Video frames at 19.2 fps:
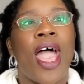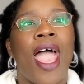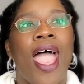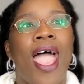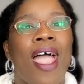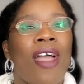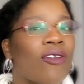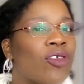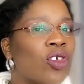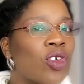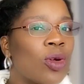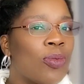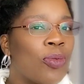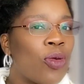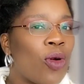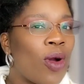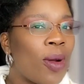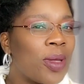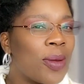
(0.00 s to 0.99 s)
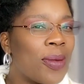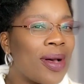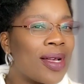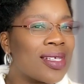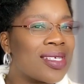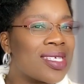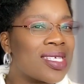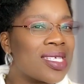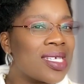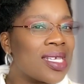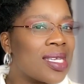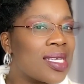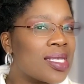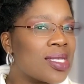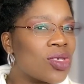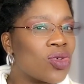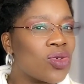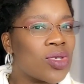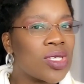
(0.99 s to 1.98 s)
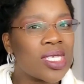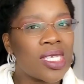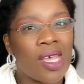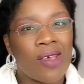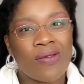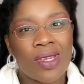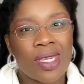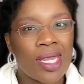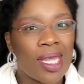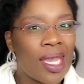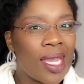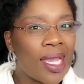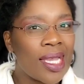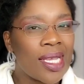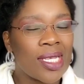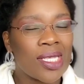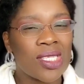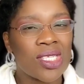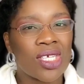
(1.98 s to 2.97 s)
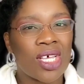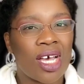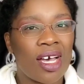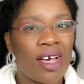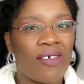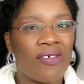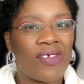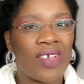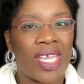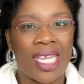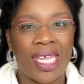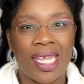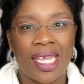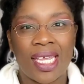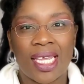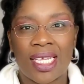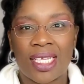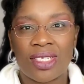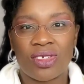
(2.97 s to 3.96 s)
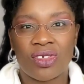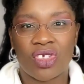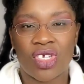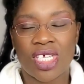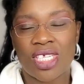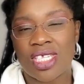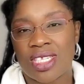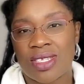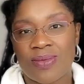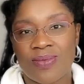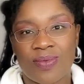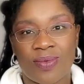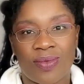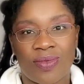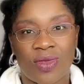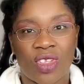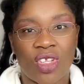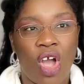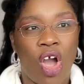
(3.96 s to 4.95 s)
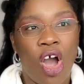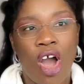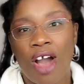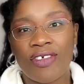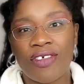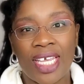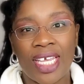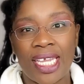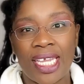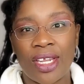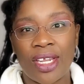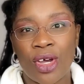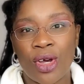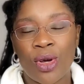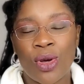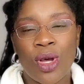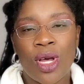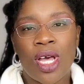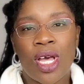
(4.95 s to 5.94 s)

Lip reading: After probably about 6 or 7 days of eating just off keto,